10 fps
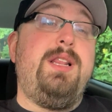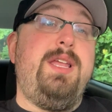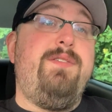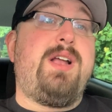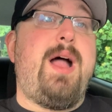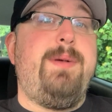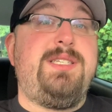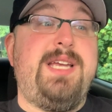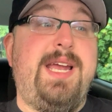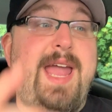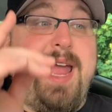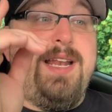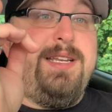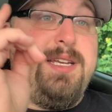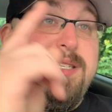Leave a comment saying
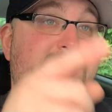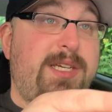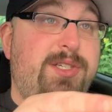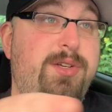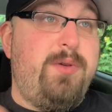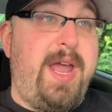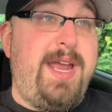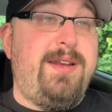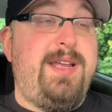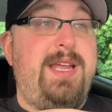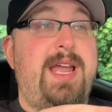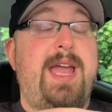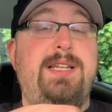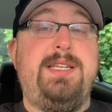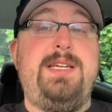end six two eight, E
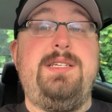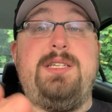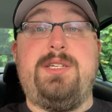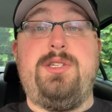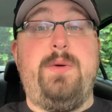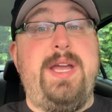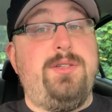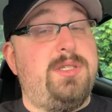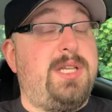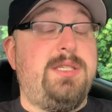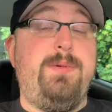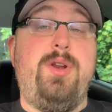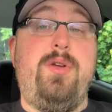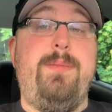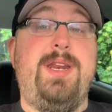N D six two eight. Just lets me
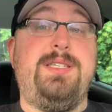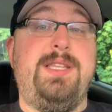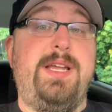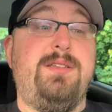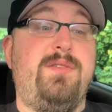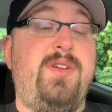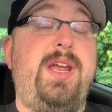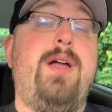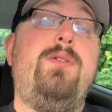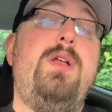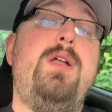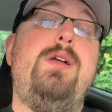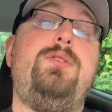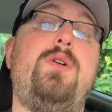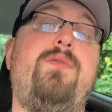know you made it to the end of the video.
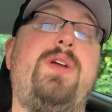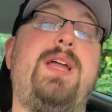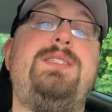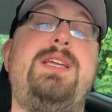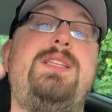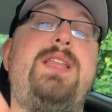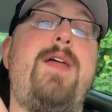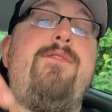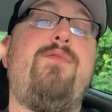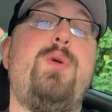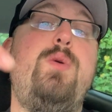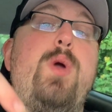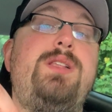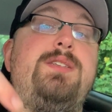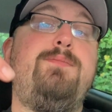Don't forget to hit that free
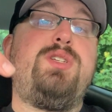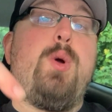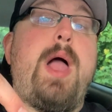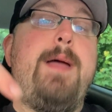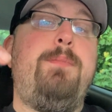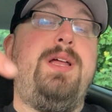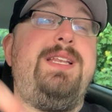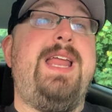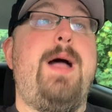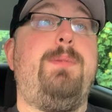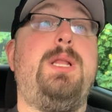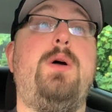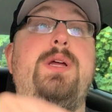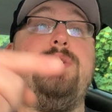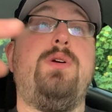red subscribe button down
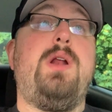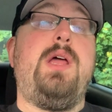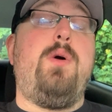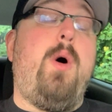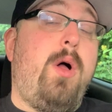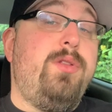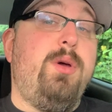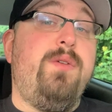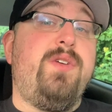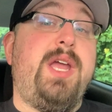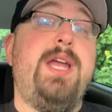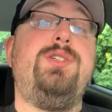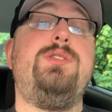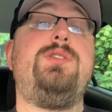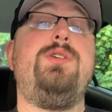below and turn on all
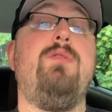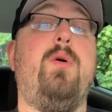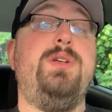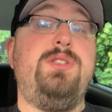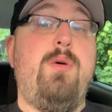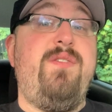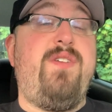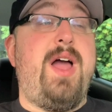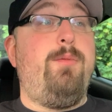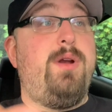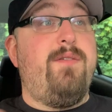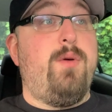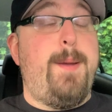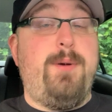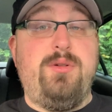notifications so you're always notified
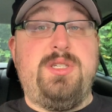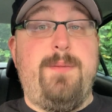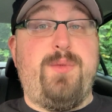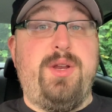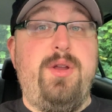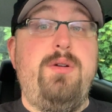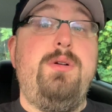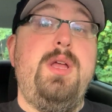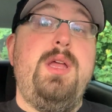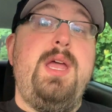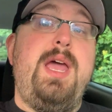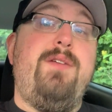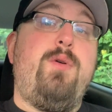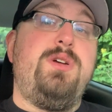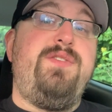whenever I post something new.
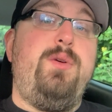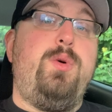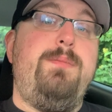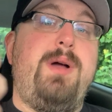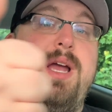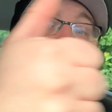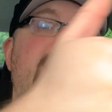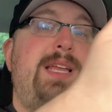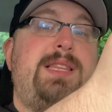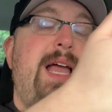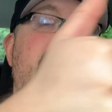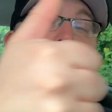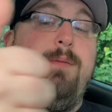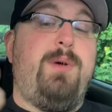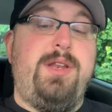And of course, if you wouldn't mind, hit that
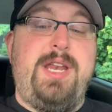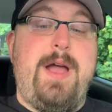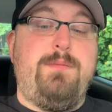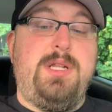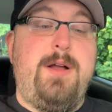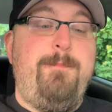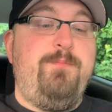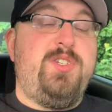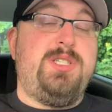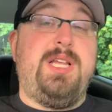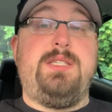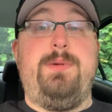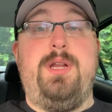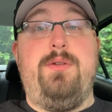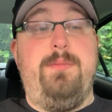like button down below. Just
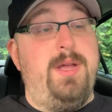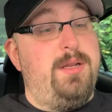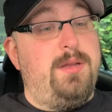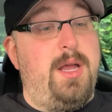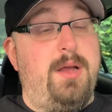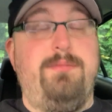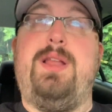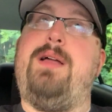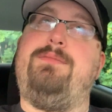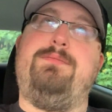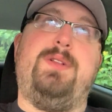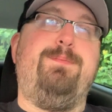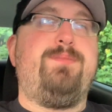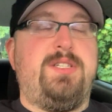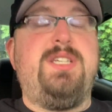lets me know you made it, uh, not,
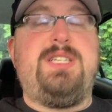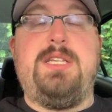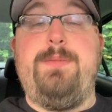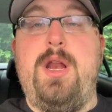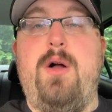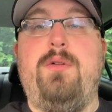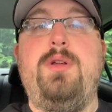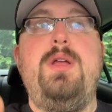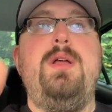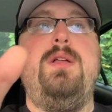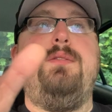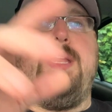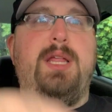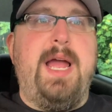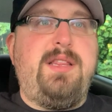just lets me know
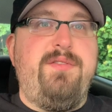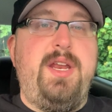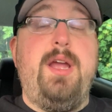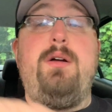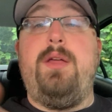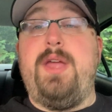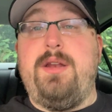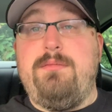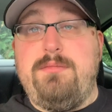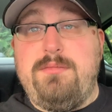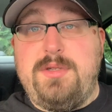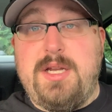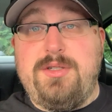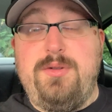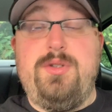that you liked the video and that
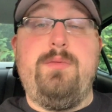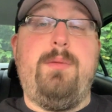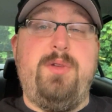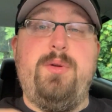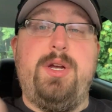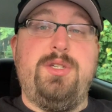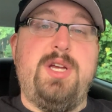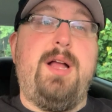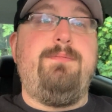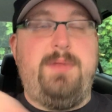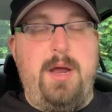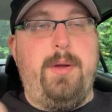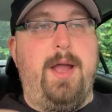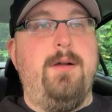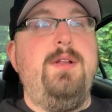tells YouTube I'm doing a good job. There
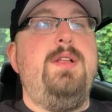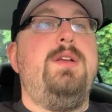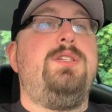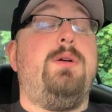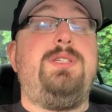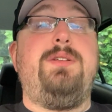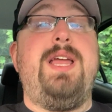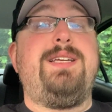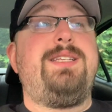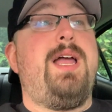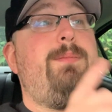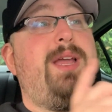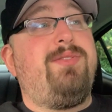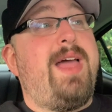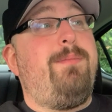we go. So until next time,
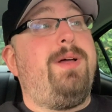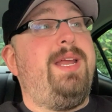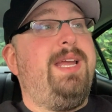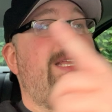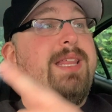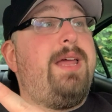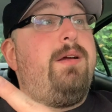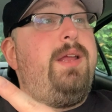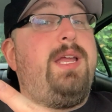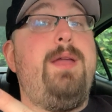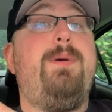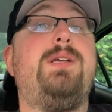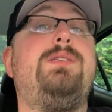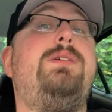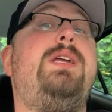get that money, get that honey, keep
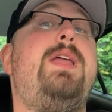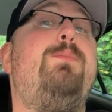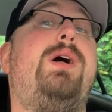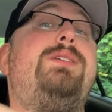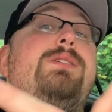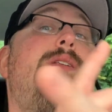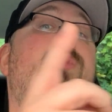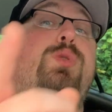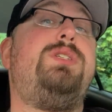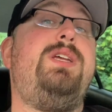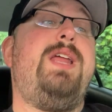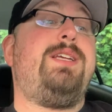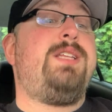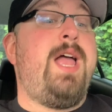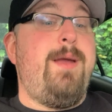hustling and keep bustling. And we'll see you
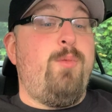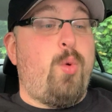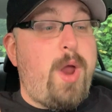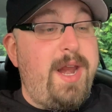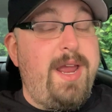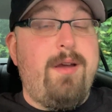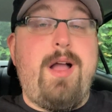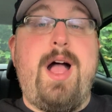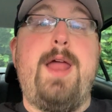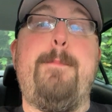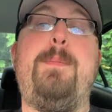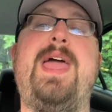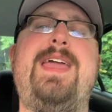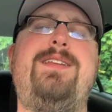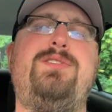next time right here on
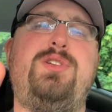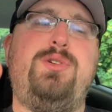Paid